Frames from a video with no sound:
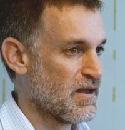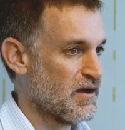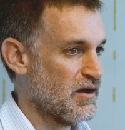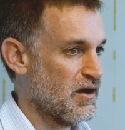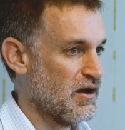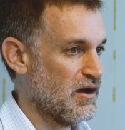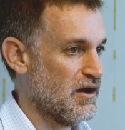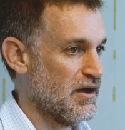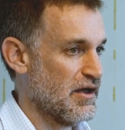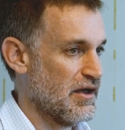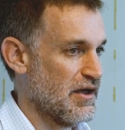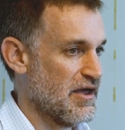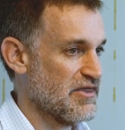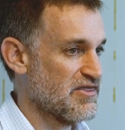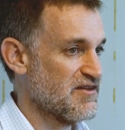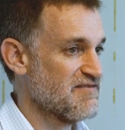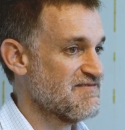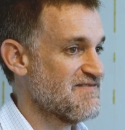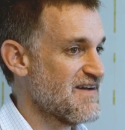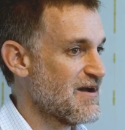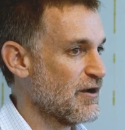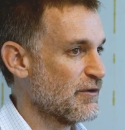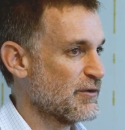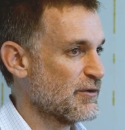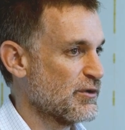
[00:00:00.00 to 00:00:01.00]
and the
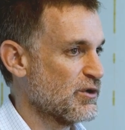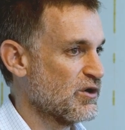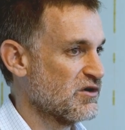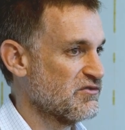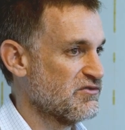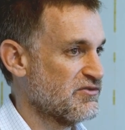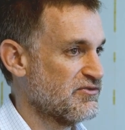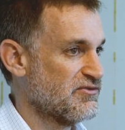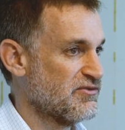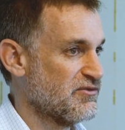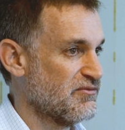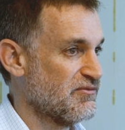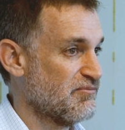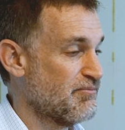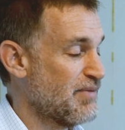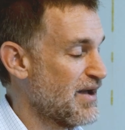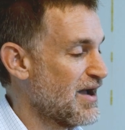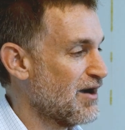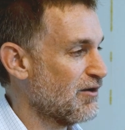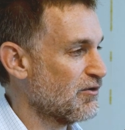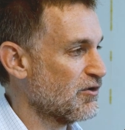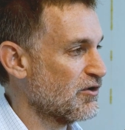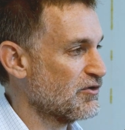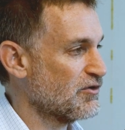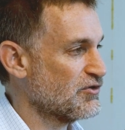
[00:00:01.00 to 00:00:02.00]
value of
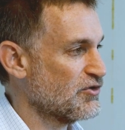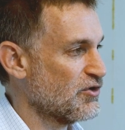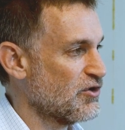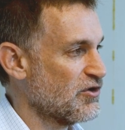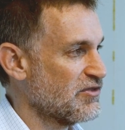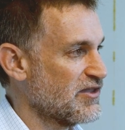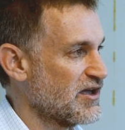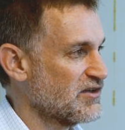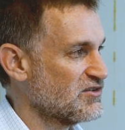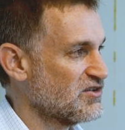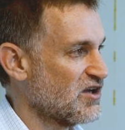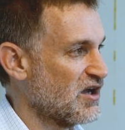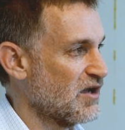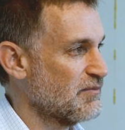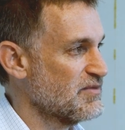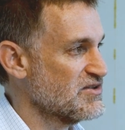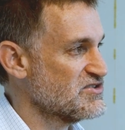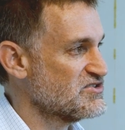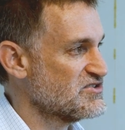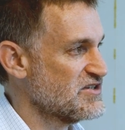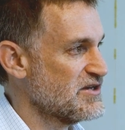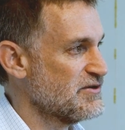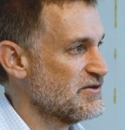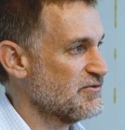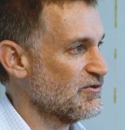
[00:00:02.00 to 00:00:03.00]
power during that time
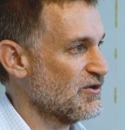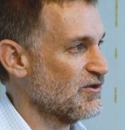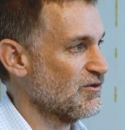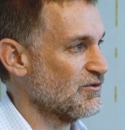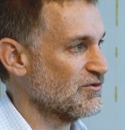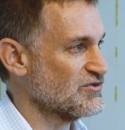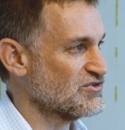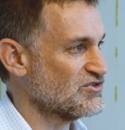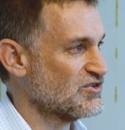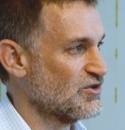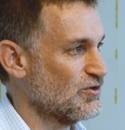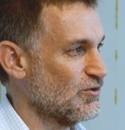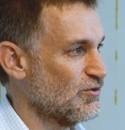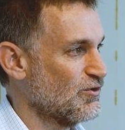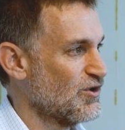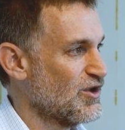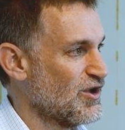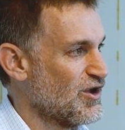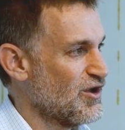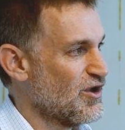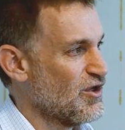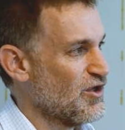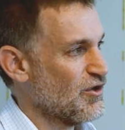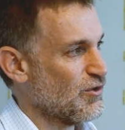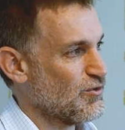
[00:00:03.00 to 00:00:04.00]
is zero. And so
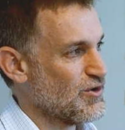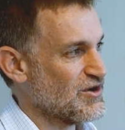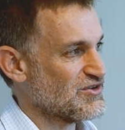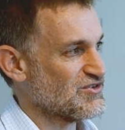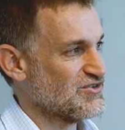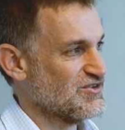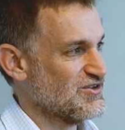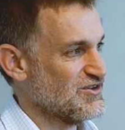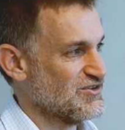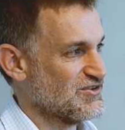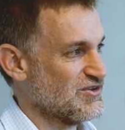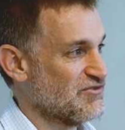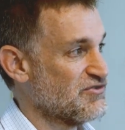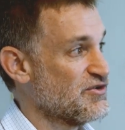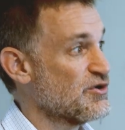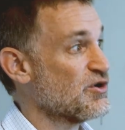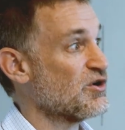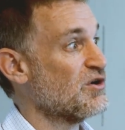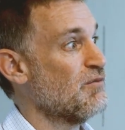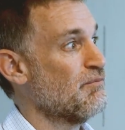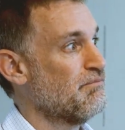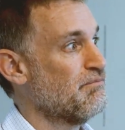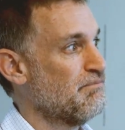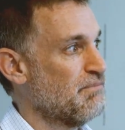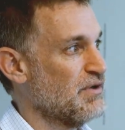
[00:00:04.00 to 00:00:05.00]
the question is, if you're
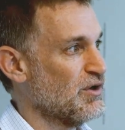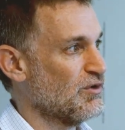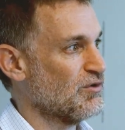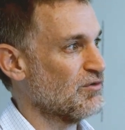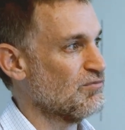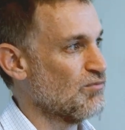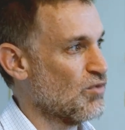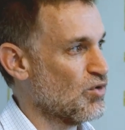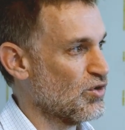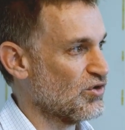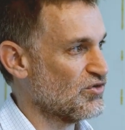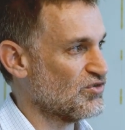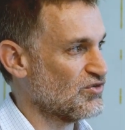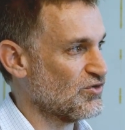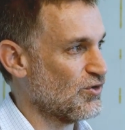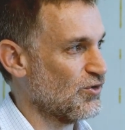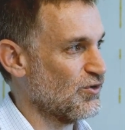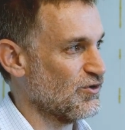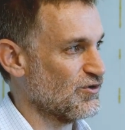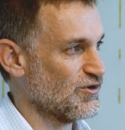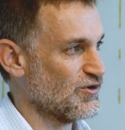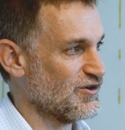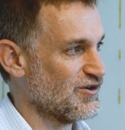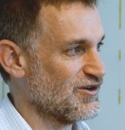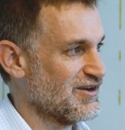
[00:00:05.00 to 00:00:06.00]
going to build more
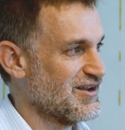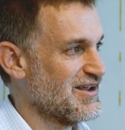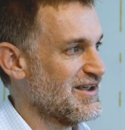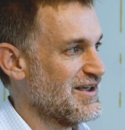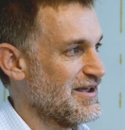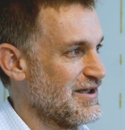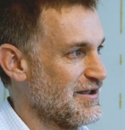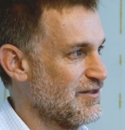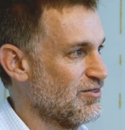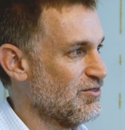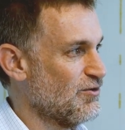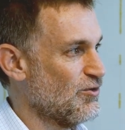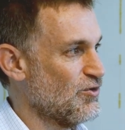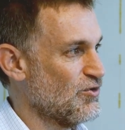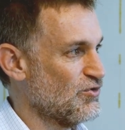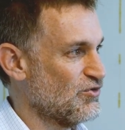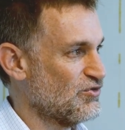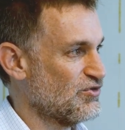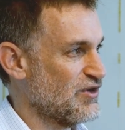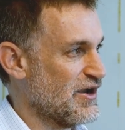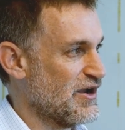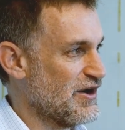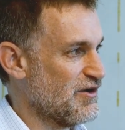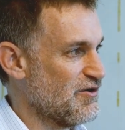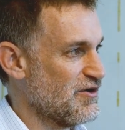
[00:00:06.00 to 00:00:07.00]
solar in
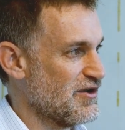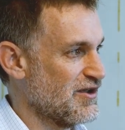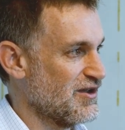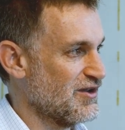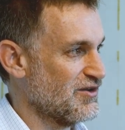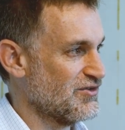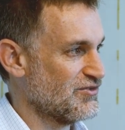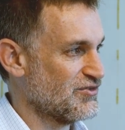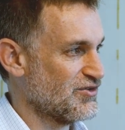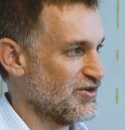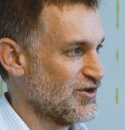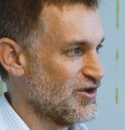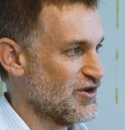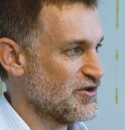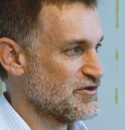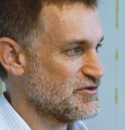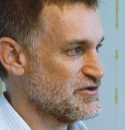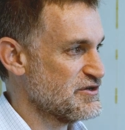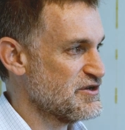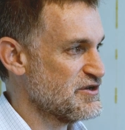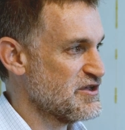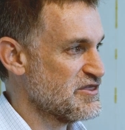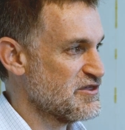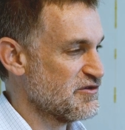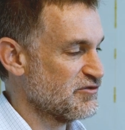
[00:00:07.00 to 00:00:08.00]
those areas,
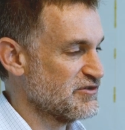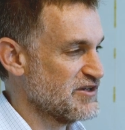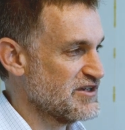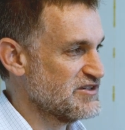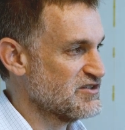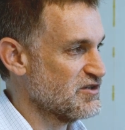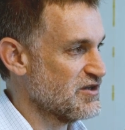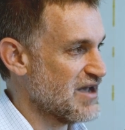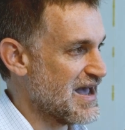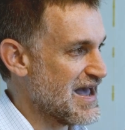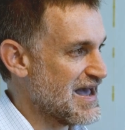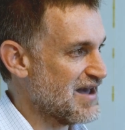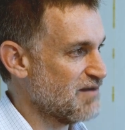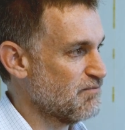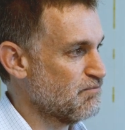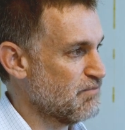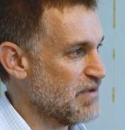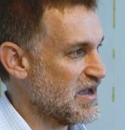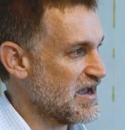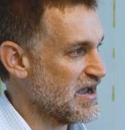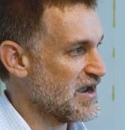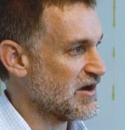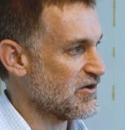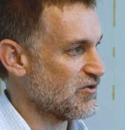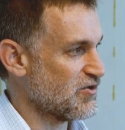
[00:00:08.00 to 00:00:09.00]
you either need to add
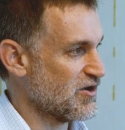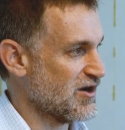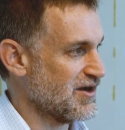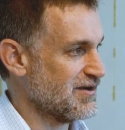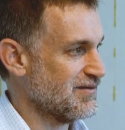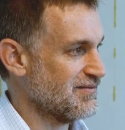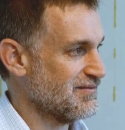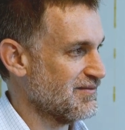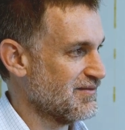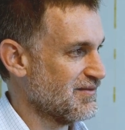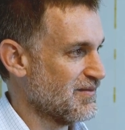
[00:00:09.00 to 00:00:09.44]
battery